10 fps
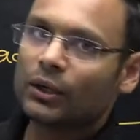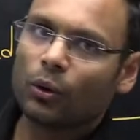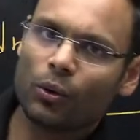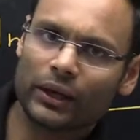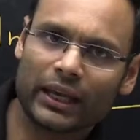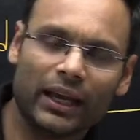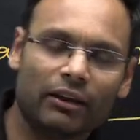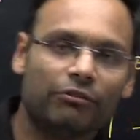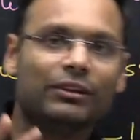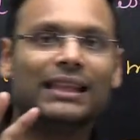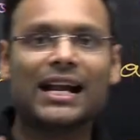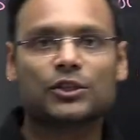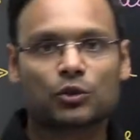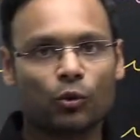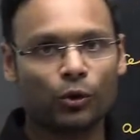that, okay, with
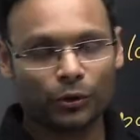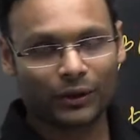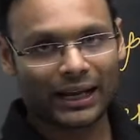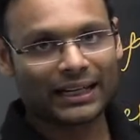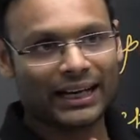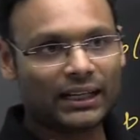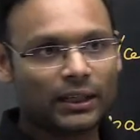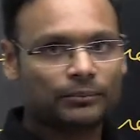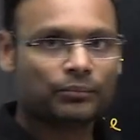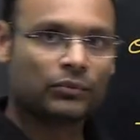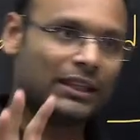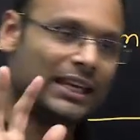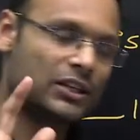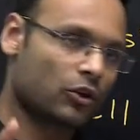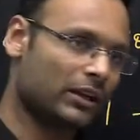that score, you can get
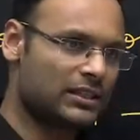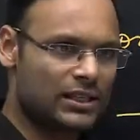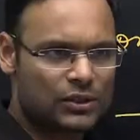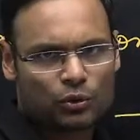these colleges.